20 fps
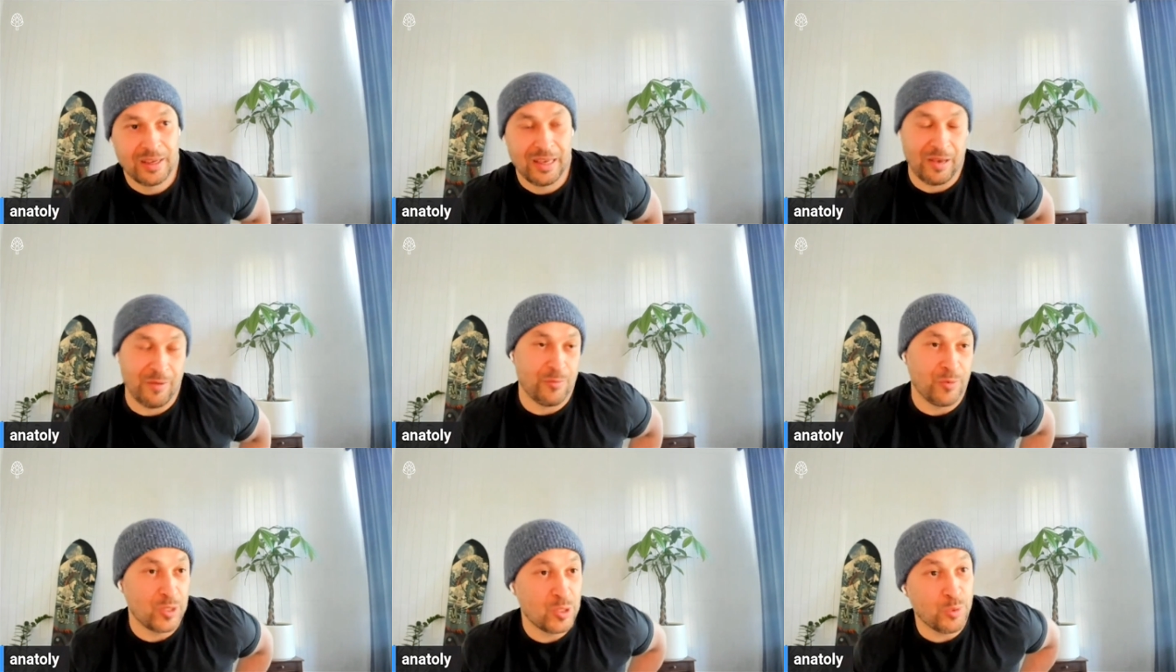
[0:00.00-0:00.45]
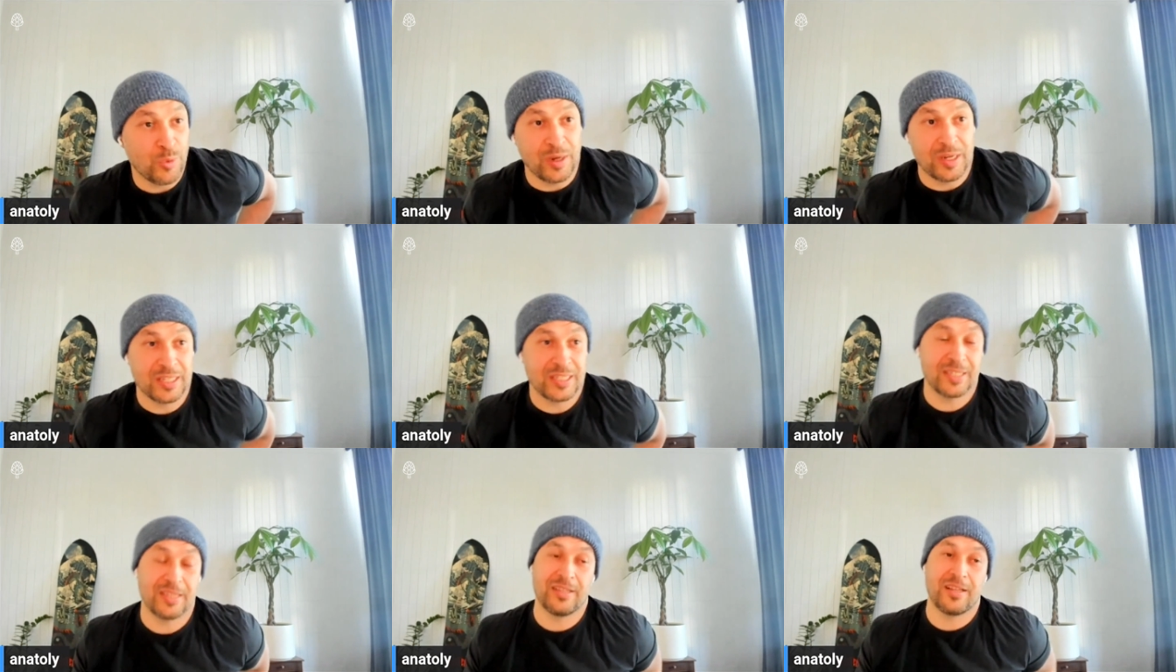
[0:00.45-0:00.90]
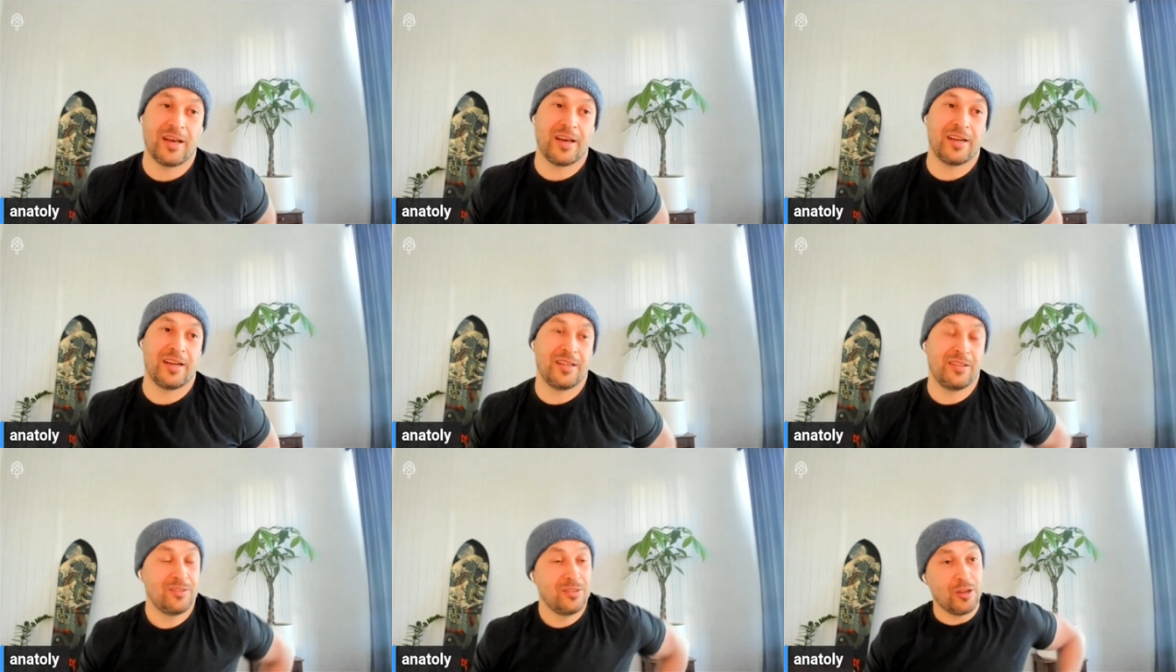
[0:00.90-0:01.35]
And which one is
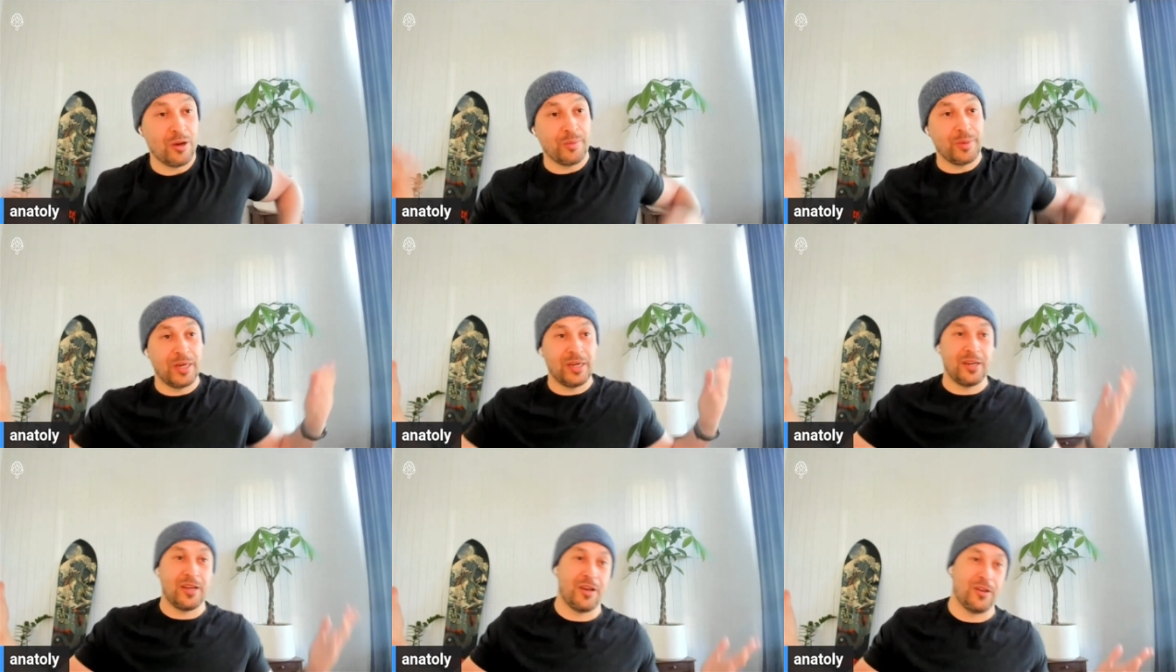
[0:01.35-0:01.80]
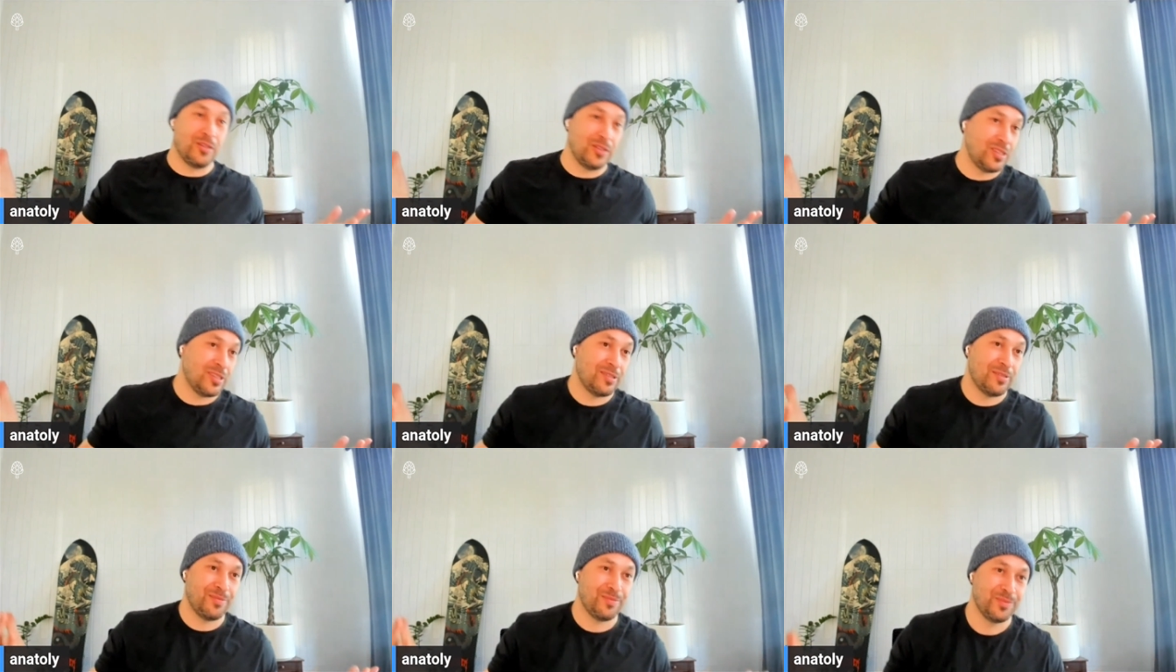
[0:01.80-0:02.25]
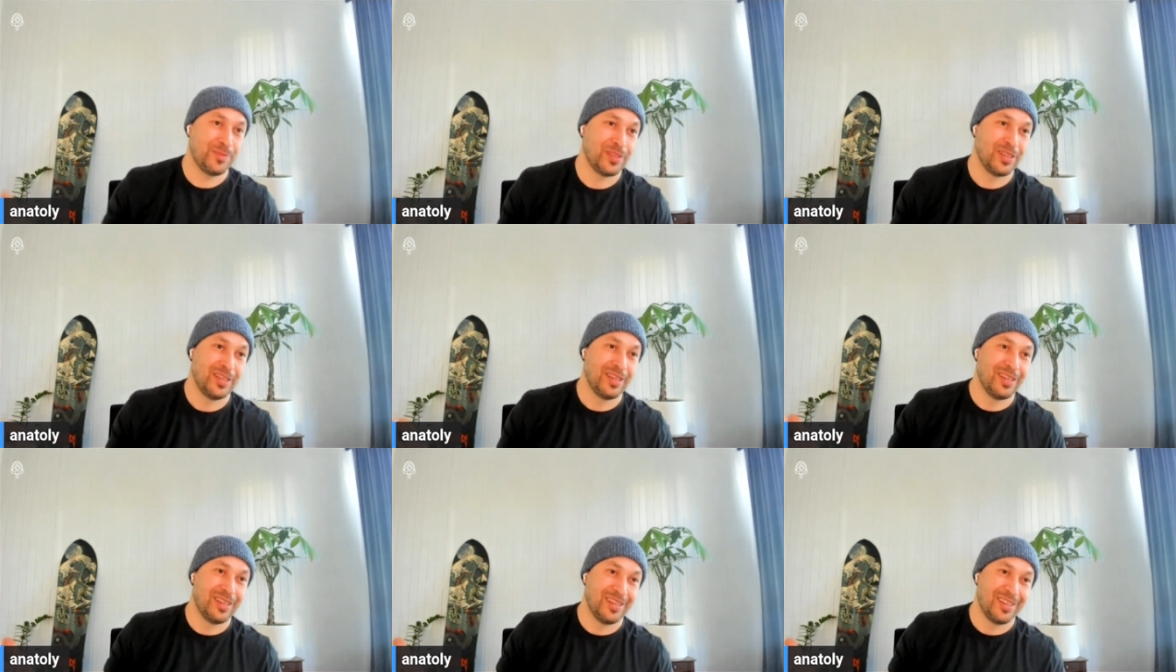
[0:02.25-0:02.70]
Solana? Nobody knows.
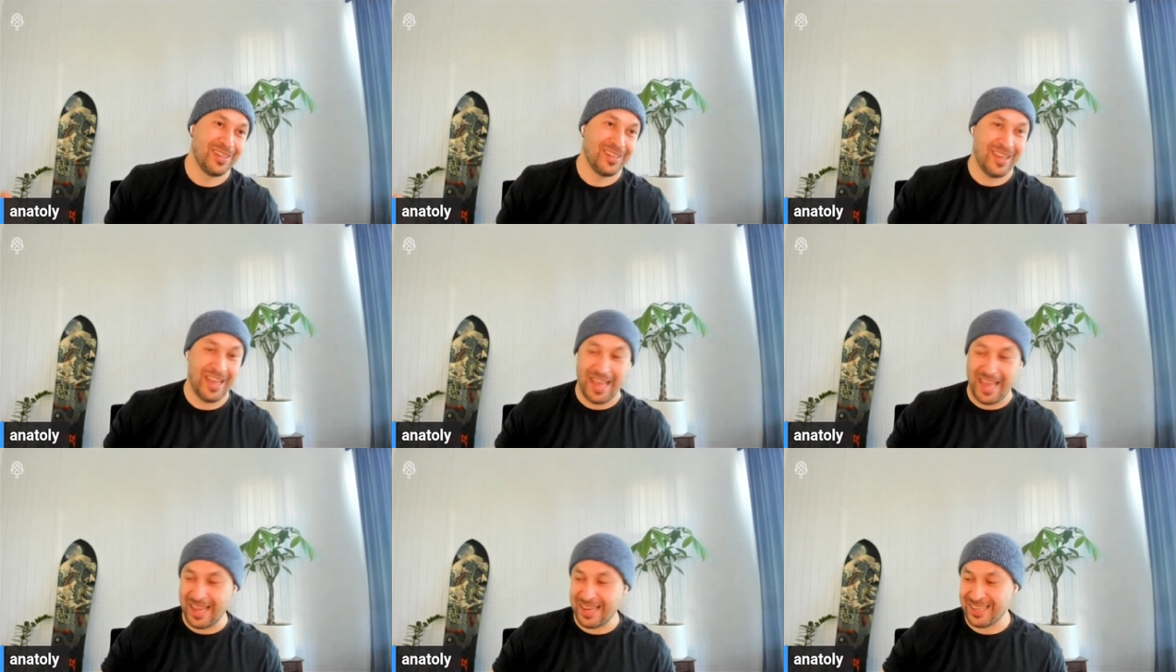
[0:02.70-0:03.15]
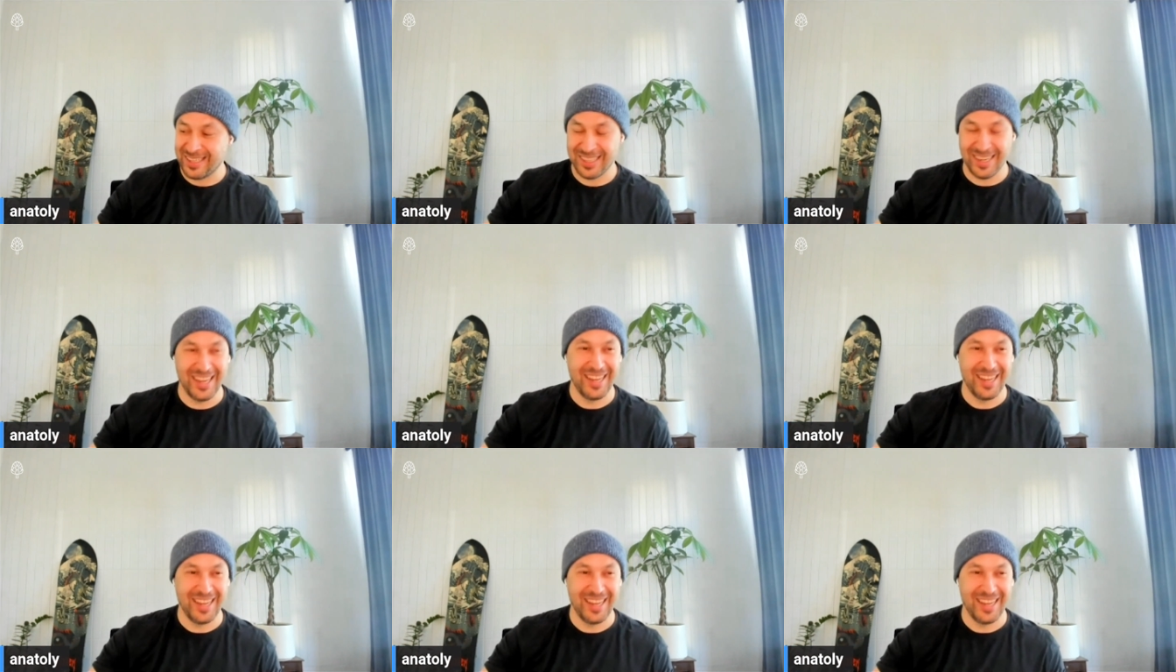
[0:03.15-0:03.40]
And